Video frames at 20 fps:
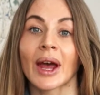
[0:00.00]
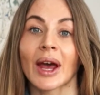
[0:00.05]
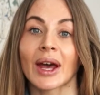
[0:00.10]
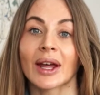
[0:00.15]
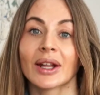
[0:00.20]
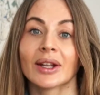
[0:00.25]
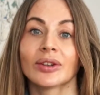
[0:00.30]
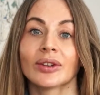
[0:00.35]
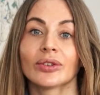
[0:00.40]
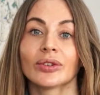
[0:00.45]

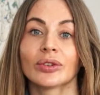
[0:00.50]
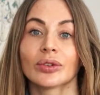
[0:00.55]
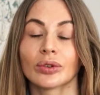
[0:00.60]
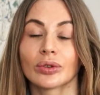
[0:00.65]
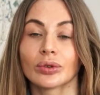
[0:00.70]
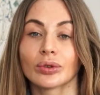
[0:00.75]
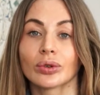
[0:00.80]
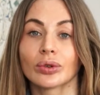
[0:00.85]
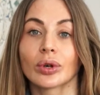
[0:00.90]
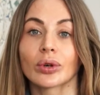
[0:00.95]
and
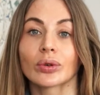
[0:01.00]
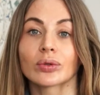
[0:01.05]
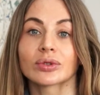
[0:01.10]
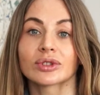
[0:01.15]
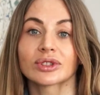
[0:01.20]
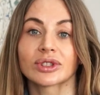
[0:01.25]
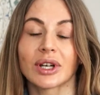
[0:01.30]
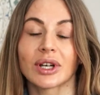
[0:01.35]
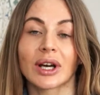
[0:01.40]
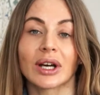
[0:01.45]

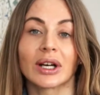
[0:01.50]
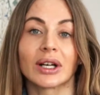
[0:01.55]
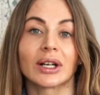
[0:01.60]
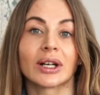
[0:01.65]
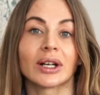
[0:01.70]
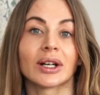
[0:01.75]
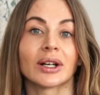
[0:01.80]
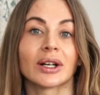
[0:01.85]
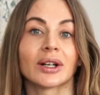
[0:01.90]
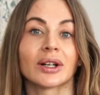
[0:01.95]
those
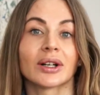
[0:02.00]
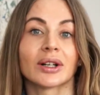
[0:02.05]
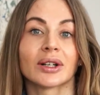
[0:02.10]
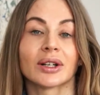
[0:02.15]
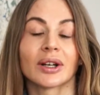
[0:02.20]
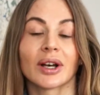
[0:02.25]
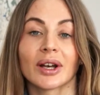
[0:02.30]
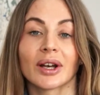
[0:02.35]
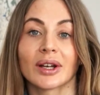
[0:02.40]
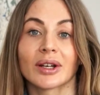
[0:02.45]

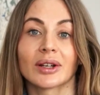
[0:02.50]
are